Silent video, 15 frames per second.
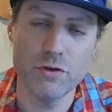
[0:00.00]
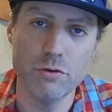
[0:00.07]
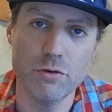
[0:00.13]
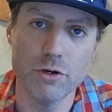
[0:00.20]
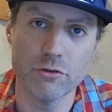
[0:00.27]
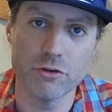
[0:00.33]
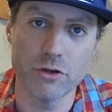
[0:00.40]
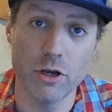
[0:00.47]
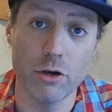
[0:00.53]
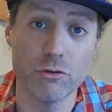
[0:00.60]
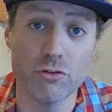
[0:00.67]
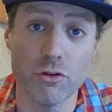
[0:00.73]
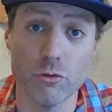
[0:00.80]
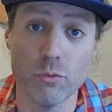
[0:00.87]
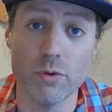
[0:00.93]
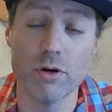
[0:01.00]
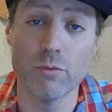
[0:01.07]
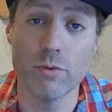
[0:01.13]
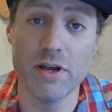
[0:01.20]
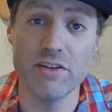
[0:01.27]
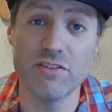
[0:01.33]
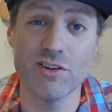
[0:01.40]
years ago, so the rental
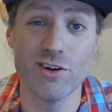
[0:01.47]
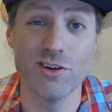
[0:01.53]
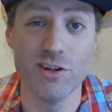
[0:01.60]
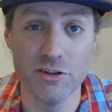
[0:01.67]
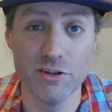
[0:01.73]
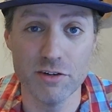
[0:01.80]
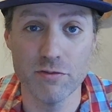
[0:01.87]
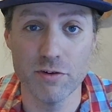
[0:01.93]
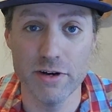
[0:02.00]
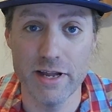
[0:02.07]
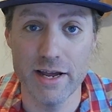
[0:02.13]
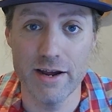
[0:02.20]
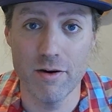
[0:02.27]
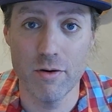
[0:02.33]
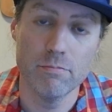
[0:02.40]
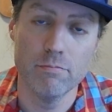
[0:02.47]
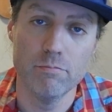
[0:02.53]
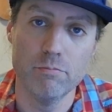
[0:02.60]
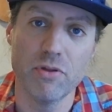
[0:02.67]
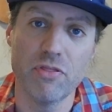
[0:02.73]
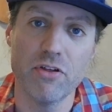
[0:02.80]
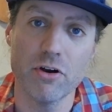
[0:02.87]
rates are a little different now,
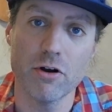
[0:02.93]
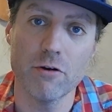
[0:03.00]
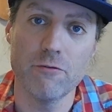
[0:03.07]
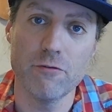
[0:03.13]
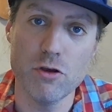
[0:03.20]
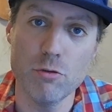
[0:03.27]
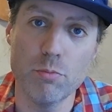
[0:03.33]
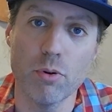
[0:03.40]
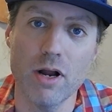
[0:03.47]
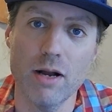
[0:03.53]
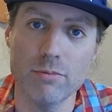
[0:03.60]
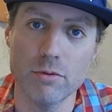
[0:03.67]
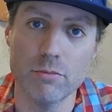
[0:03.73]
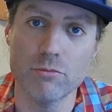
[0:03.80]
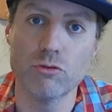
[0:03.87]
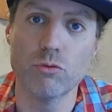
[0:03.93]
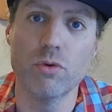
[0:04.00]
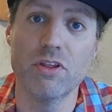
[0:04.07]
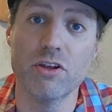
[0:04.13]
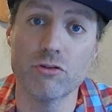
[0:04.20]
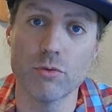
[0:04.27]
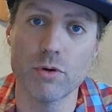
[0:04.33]
but there are a few problems
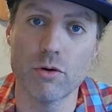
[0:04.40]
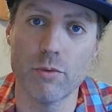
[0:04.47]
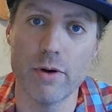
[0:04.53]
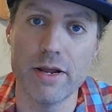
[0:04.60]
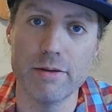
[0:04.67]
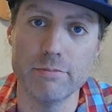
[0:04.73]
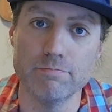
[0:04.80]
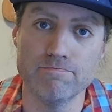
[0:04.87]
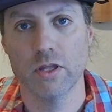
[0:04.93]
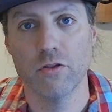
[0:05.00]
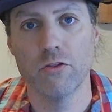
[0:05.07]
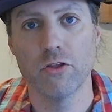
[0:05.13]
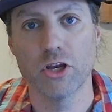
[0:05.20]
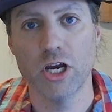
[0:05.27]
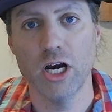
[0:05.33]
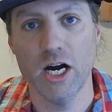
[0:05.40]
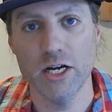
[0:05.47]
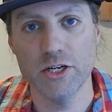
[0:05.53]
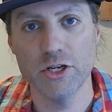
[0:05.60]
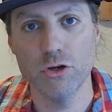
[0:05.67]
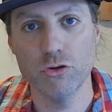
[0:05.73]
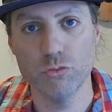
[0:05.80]
with his rental rate. The
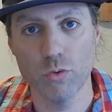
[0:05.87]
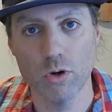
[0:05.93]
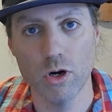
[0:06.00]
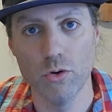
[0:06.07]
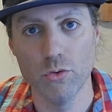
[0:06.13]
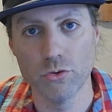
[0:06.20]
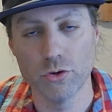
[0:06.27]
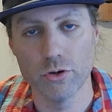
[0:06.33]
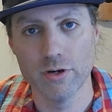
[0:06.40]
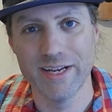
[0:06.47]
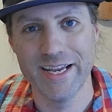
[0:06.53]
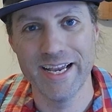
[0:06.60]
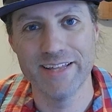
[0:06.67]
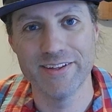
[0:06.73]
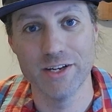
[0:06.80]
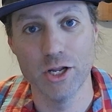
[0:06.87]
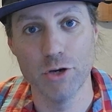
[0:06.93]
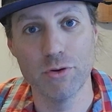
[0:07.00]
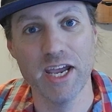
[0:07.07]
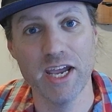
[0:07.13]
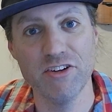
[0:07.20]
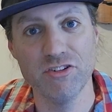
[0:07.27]
condos were older and the
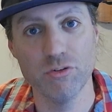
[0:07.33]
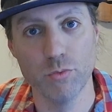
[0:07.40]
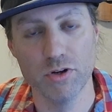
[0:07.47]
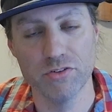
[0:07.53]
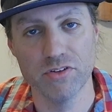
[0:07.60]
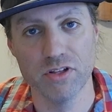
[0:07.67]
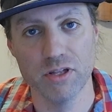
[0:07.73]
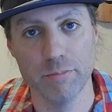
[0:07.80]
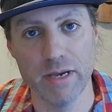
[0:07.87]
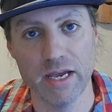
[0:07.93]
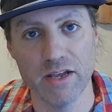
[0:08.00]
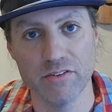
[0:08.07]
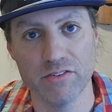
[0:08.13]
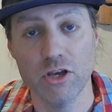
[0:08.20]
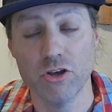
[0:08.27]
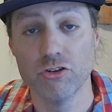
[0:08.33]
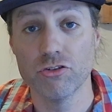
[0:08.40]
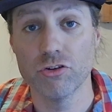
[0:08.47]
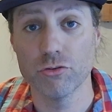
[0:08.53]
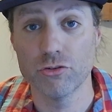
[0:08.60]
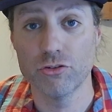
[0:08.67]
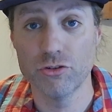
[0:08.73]
location wasn't the best,
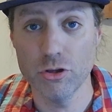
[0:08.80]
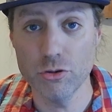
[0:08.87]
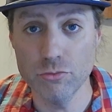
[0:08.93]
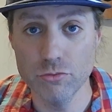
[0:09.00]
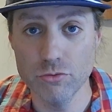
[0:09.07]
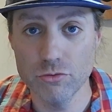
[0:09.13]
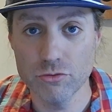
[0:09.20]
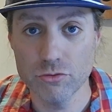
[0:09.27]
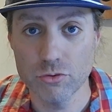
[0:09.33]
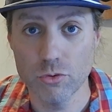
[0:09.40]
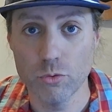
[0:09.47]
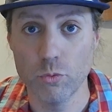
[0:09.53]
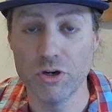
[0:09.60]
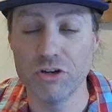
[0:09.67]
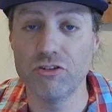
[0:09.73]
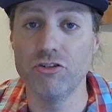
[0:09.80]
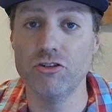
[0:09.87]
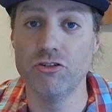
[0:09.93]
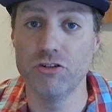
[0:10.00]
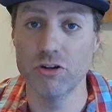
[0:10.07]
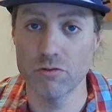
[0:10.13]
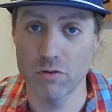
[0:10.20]
so students, which
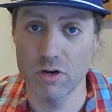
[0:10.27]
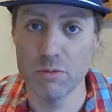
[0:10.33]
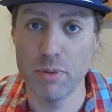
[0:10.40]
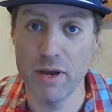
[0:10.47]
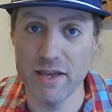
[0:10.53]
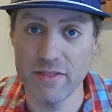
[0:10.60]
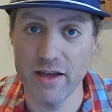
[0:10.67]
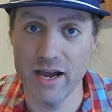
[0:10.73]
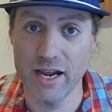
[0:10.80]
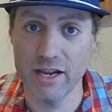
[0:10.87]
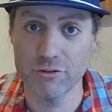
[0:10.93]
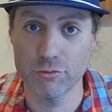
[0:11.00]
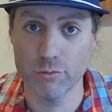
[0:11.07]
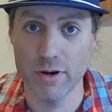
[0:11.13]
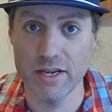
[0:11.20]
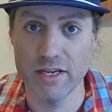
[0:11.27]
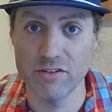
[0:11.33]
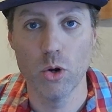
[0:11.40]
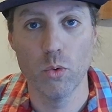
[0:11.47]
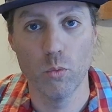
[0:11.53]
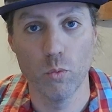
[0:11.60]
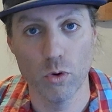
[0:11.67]
generally pay the highest
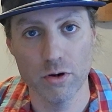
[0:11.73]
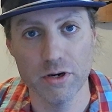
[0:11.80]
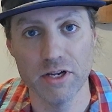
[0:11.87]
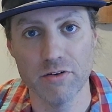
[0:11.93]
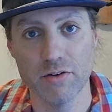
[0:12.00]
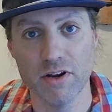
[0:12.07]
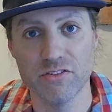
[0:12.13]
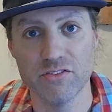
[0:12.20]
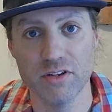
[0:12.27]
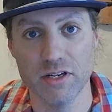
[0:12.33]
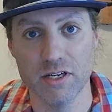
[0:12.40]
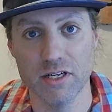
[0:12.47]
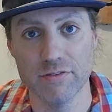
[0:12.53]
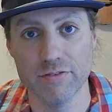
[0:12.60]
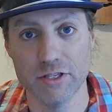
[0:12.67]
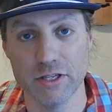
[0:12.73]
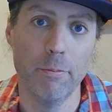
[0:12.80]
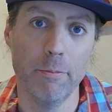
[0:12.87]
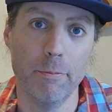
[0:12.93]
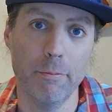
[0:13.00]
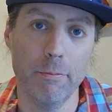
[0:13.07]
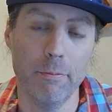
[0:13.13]
rates, weren't interested in living
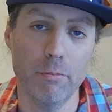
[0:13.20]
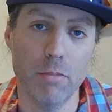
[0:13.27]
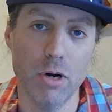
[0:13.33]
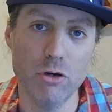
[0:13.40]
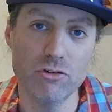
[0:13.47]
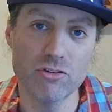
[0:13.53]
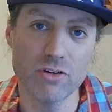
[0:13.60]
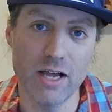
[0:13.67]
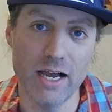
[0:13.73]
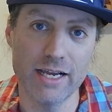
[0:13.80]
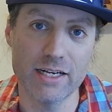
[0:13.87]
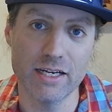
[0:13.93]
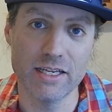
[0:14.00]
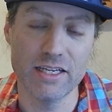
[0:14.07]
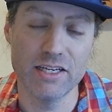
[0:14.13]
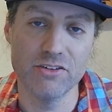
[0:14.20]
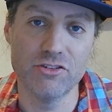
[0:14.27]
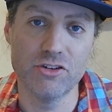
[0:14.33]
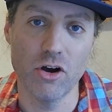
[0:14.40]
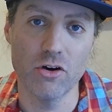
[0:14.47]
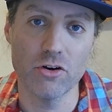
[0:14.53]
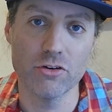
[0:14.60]
there. Most likely, his
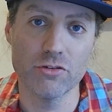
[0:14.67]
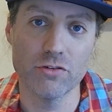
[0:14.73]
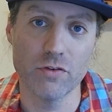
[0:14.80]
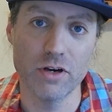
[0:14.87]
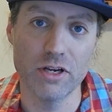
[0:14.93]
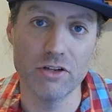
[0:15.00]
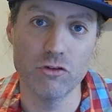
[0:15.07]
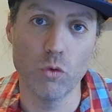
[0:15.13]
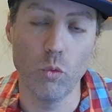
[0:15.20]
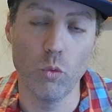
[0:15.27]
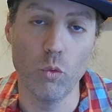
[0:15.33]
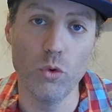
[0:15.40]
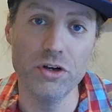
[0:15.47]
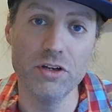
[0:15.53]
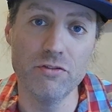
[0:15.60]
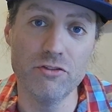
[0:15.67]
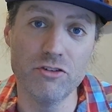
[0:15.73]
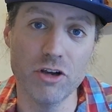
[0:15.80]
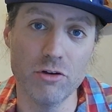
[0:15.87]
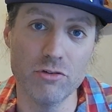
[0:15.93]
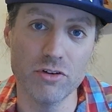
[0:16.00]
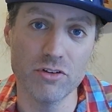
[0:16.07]
daughter's friends wouldn't have
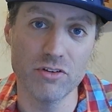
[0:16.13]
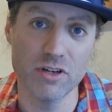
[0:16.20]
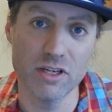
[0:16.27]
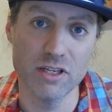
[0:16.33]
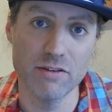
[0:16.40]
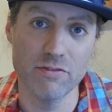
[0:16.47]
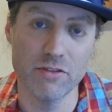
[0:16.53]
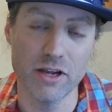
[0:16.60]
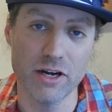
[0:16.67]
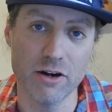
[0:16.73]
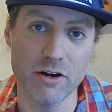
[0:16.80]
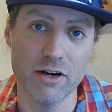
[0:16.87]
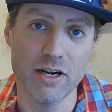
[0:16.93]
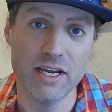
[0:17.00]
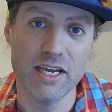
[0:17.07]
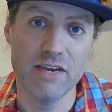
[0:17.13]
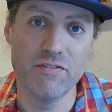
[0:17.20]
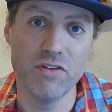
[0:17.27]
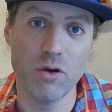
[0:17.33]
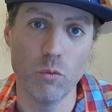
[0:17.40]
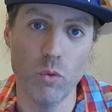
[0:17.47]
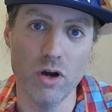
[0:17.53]
chosen to live there
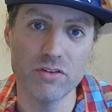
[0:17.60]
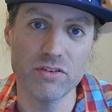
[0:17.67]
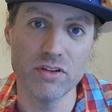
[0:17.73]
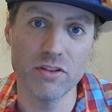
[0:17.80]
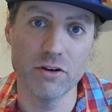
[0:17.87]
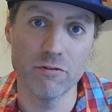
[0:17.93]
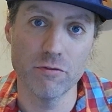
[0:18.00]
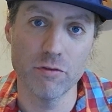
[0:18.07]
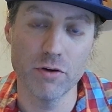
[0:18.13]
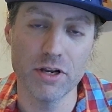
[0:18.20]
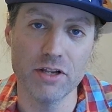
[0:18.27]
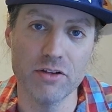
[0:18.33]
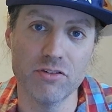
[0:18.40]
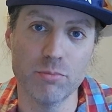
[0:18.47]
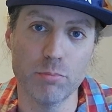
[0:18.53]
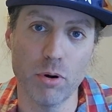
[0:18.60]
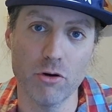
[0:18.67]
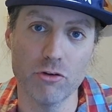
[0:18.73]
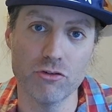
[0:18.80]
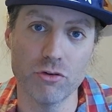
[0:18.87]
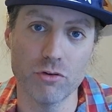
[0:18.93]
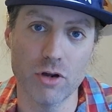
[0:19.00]
if it wasn't their friend's
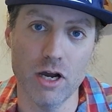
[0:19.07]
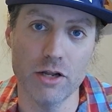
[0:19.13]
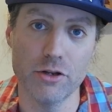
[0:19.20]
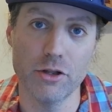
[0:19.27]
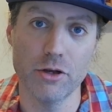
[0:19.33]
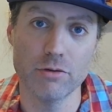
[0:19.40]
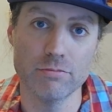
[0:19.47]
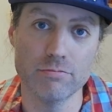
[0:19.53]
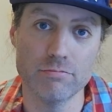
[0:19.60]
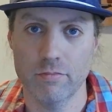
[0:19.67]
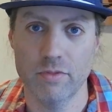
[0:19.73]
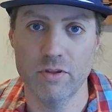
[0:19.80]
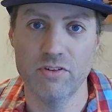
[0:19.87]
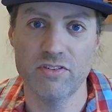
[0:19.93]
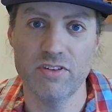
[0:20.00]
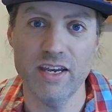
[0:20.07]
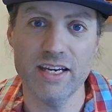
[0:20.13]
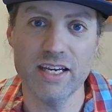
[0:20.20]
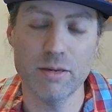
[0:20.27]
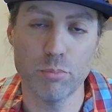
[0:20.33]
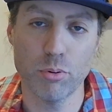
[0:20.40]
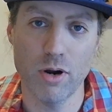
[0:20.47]
personal condo. The
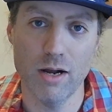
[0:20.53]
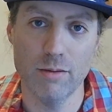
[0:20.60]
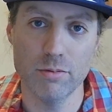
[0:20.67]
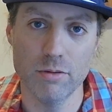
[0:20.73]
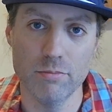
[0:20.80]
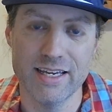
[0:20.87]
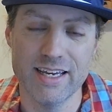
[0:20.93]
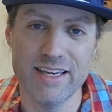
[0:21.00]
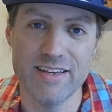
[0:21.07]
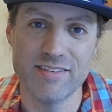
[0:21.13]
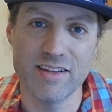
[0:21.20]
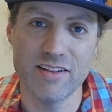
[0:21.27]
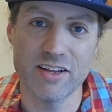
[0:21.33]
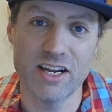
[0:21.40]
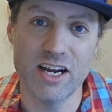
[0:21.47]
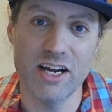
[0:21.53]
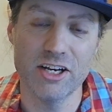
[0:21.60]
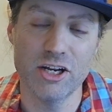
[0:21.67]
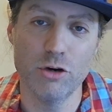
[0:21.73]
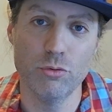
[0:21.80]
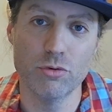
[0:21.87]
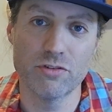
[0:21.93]
second problem is that the
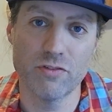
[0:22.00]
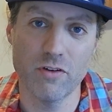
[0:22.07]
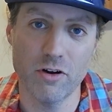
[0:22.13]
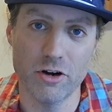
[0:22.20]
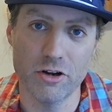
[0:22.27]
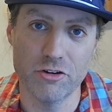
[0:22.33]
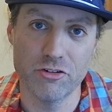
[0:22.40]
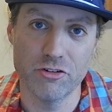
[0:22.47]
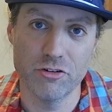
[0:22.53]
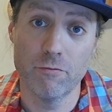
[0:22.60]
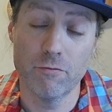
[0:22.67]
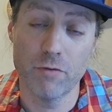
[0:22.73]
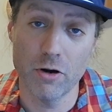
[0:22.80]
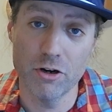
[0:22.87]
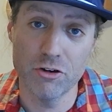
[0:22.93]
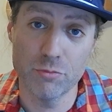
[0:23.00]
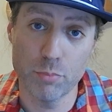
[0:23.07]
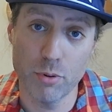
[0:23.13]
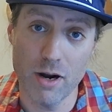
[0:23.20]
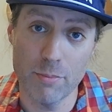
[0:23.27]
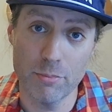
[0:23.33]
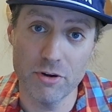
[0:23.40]
condo was furnished. Furnished
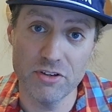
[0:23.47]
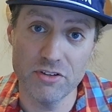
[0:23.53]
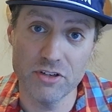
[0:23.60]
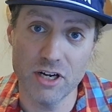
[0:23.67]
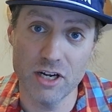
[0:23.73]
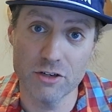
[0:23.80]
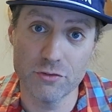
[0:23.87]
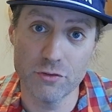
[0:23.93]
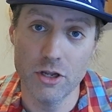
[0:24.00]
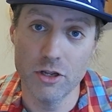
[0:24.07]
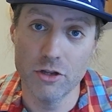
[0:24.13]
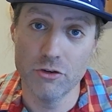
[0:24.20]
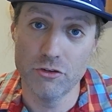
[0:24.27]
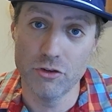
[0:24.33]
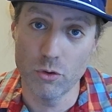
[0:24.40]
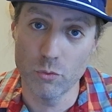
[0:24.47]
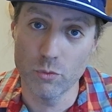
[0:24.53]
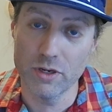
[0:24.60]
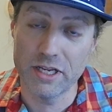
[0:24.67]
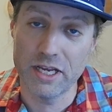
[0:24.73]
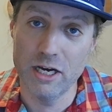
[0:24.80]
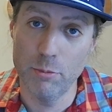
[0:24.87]
properties in Oxford don't
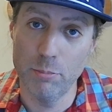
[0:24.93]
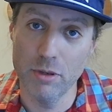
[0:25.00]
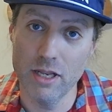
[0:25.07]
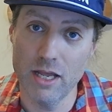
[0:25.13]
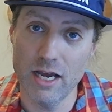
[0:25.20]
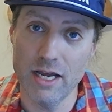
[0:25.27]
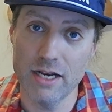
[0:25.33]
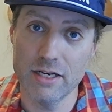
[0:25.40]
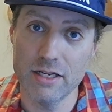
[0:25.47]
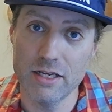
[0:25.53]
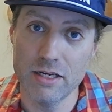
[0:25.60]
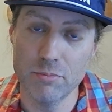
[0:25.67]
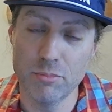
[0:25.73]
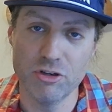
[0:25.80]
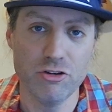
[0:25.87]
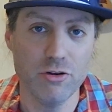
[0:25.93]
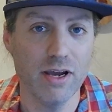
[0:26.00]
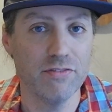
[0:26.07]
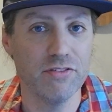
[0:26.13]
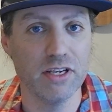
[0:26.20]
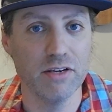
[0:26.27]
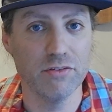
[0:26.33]
really help a lot, but you
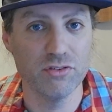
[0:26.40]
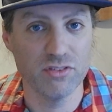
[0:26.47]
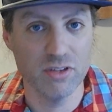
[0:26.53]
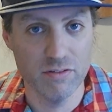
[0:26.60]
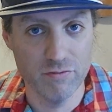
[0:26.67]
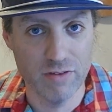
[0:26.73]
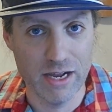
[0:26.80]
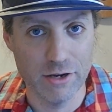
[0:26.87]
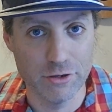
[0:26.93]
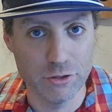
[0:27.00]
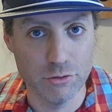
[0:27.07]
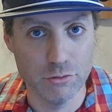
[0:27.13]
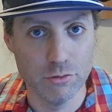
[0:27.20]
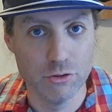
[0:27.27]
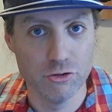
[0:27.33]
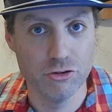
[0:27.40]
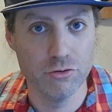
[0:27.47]
have to give some value to